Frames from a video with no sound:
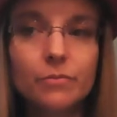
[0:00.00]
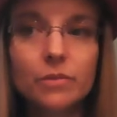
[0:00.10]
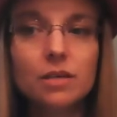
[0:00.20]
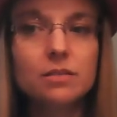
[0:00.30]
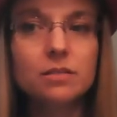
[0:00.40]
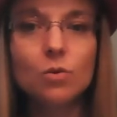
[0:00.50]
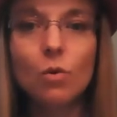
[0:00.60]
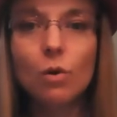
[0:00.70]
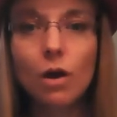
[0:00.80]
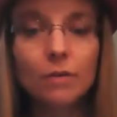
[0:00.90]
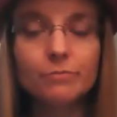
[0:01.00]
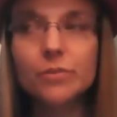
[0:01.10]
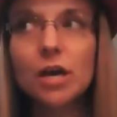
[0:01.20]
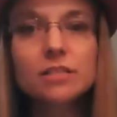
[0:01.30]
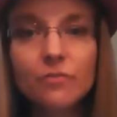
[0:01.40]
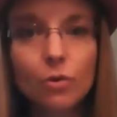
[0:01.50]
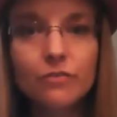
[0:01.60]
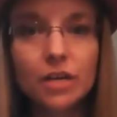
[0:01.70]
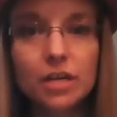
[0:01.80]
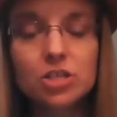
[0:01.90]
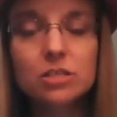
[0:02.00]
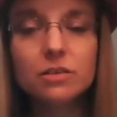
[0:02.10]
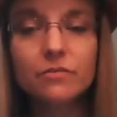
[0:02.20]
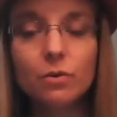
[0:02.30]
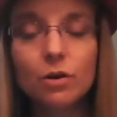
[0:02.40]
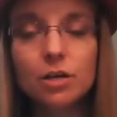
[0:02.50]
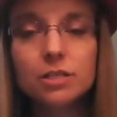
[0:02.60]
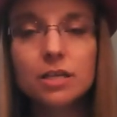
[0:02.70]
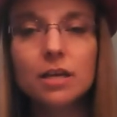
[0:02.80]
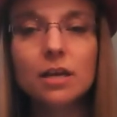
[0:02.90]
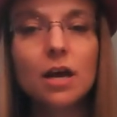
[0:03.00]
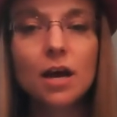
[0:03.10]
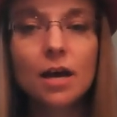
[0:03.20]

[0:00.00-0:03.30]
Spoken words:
these tons of orphanages, of course, and